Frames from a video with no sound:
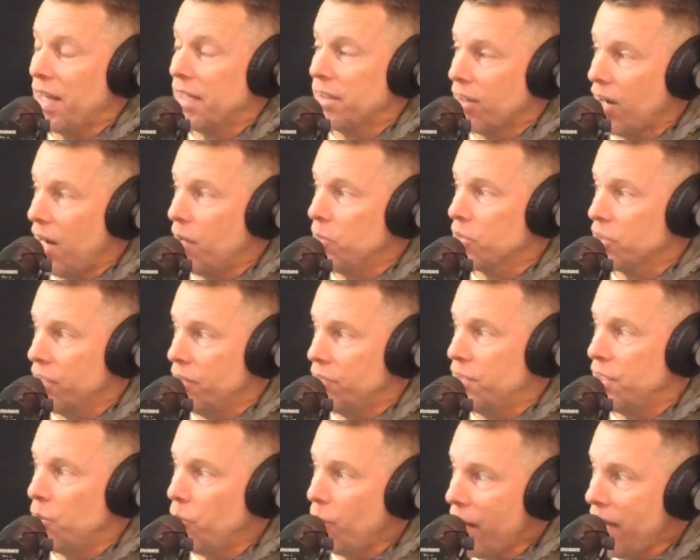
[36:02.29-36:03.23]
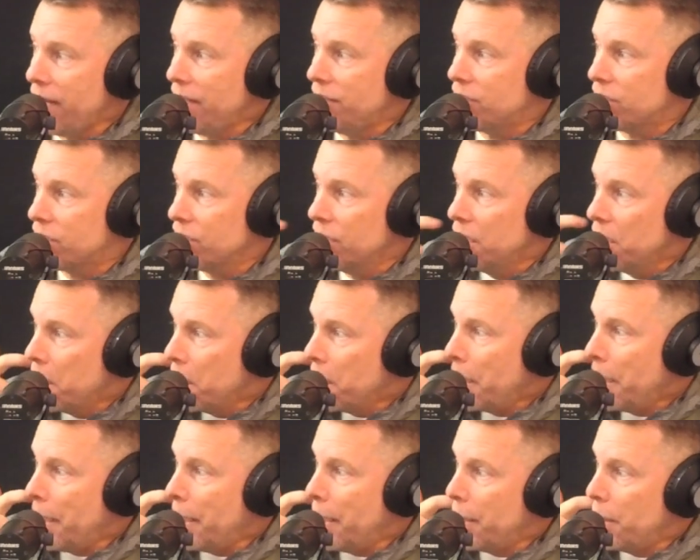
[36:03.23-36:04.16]
that I was lifting weights
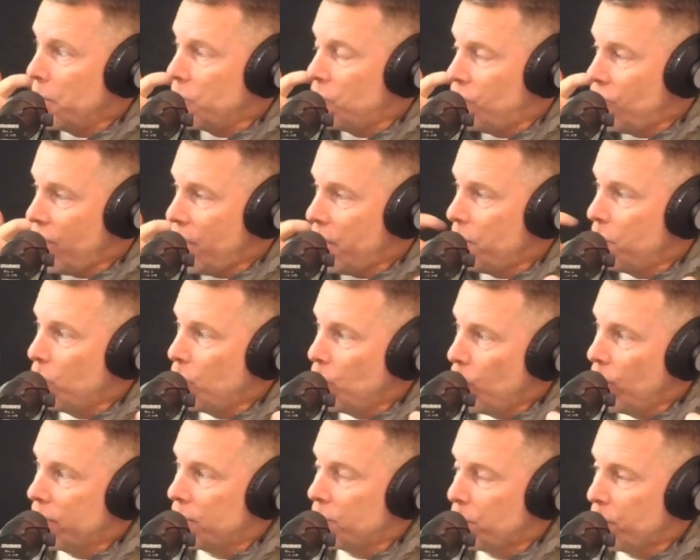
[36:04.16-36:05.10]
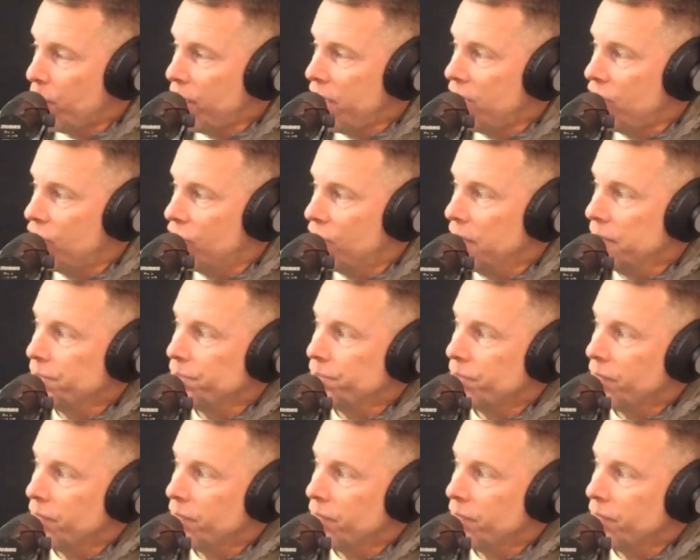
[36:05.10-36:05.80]
in the gym with the priest.